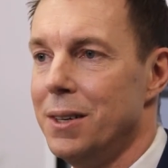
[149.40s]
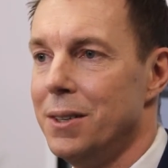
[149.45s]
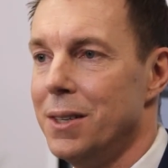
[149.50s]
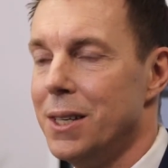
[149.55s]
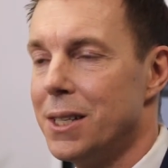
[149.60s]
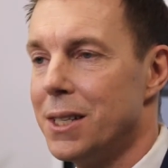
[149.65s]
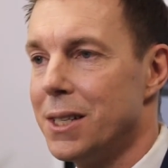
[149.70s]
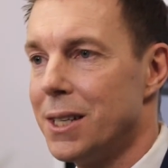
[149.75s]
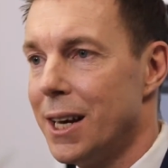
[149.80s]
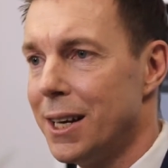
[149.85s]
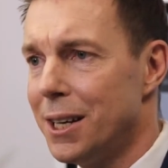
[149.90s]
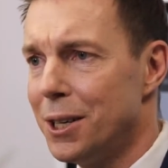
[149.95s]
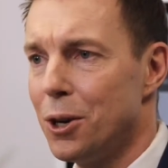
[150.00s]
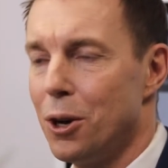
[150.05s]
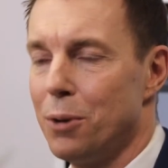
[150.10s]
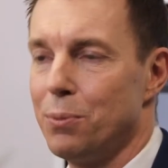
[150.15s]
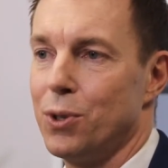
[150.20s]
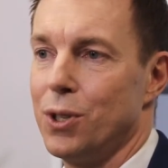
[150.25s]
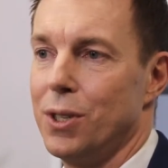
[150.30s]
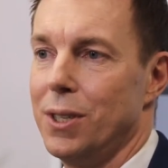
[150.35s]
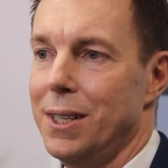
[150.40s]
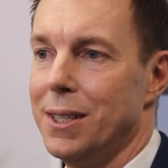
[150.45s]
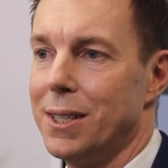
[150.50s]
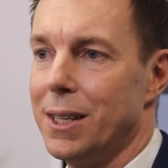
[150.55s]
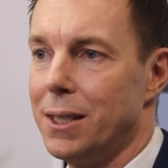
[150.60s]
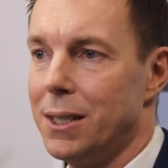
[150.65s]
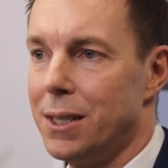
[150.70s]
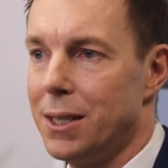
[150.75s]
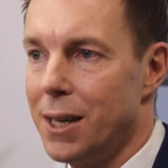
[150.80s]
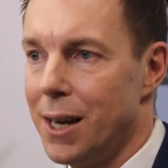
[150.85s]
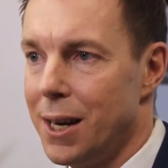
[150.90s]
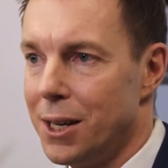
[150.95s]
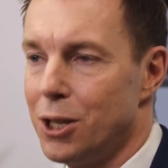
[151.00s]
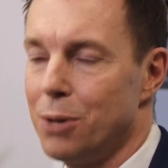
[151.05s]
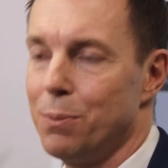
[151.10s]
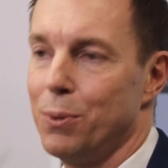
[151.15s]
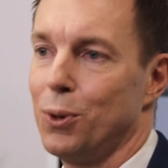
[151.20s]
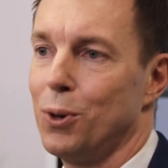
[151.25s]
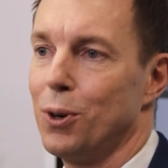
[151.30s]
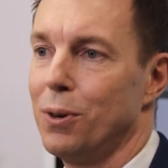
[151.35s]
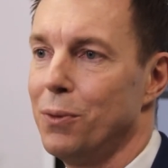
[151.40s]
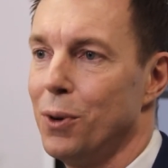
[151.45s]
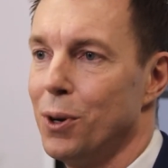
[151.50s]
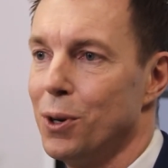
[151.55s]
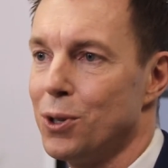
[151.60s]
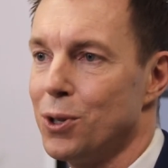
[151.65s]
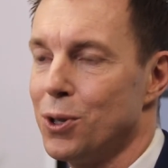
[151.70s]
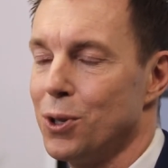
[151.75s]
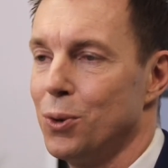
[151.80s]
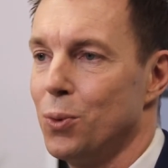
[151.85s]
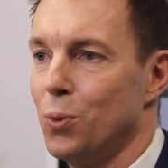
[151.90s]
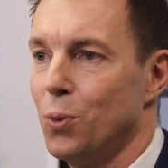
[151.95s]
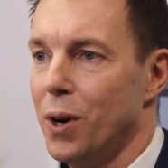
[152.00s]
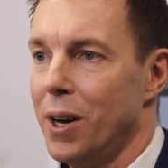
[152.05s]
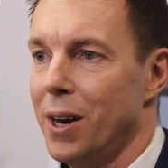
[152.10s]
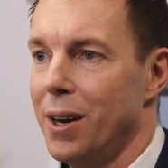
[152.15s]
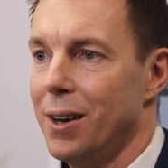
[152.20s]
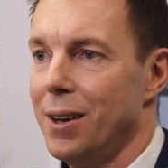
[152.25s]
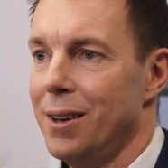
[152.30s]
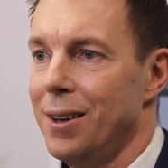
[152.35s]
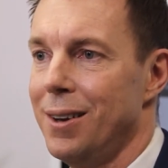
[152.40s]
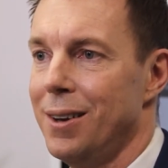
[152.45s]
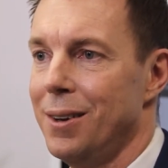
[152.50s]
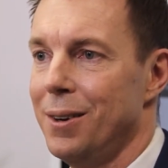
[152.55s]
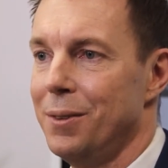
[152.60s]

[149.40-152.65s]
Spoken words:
The second option is a taxable conversion, where